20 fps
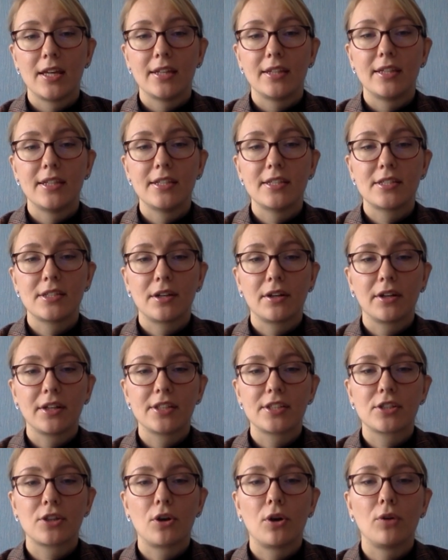These
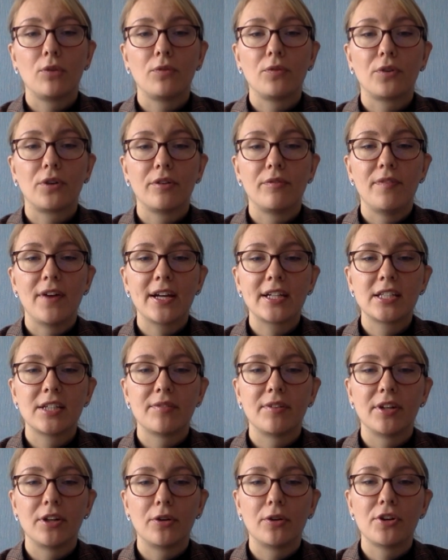targets call for effective
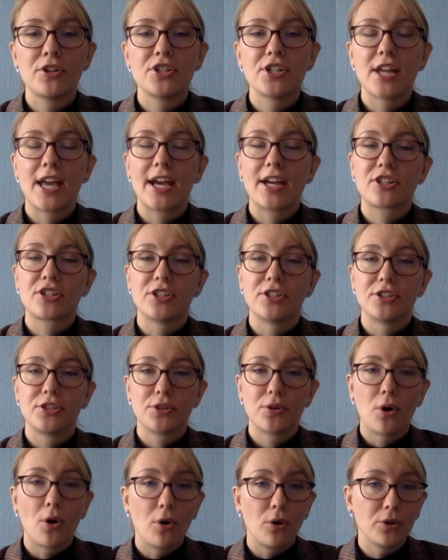and urgent action to
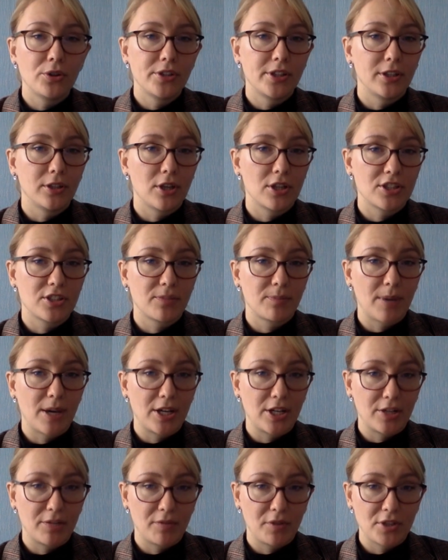halt the loss of
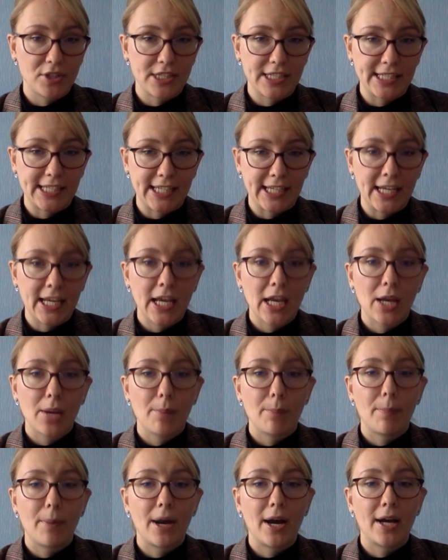biodiversity
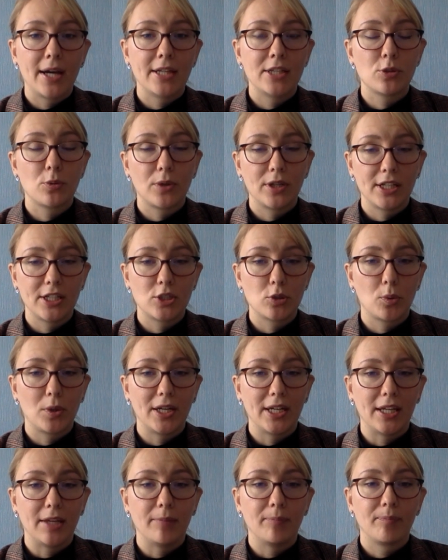by
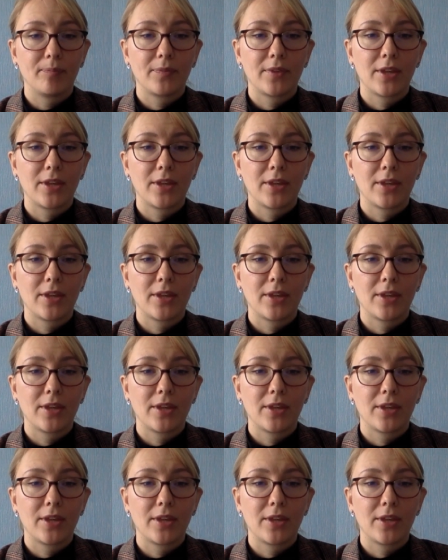2020.